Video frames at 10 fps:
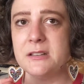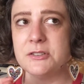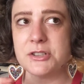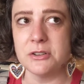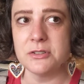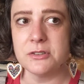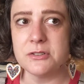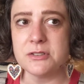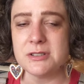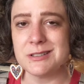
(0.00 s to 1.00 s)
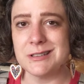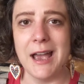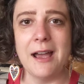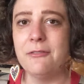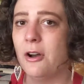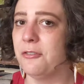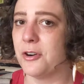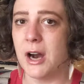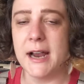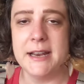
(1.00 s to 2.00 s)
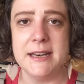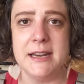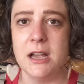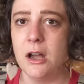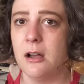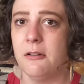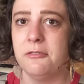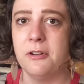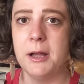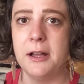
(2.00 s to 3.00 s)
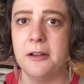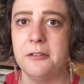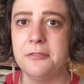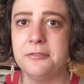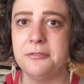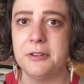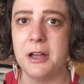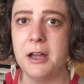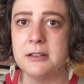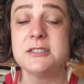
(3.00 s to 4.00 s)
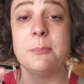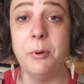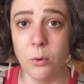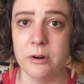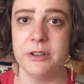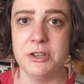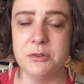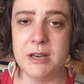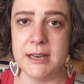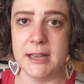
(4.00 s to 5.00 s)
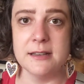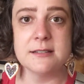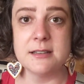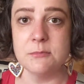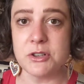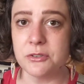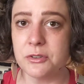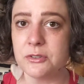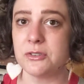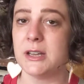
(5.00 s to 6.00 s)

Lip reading: Shelters have a variety of support that you can get. Some shelters,